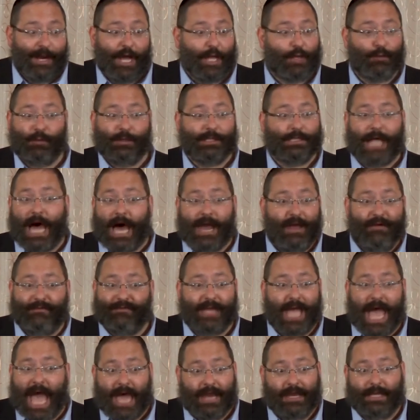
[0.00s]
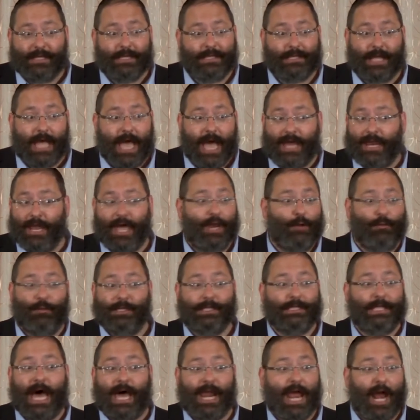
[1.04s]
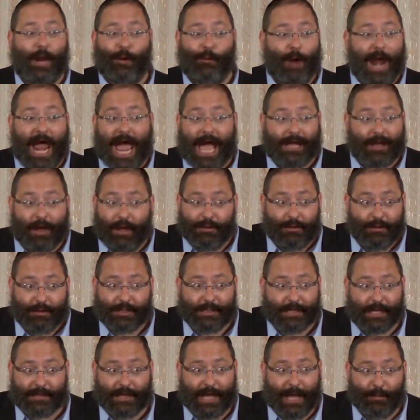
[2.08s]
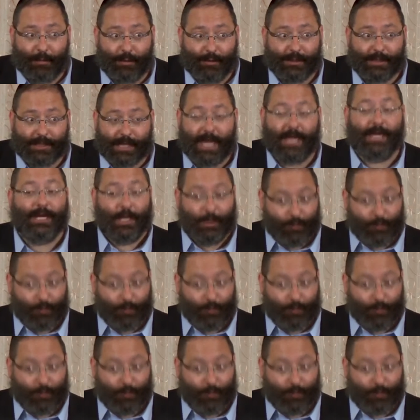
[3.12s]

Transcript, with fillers: it was not Afghanistan, and it was not Iraq under Saddam Hussein.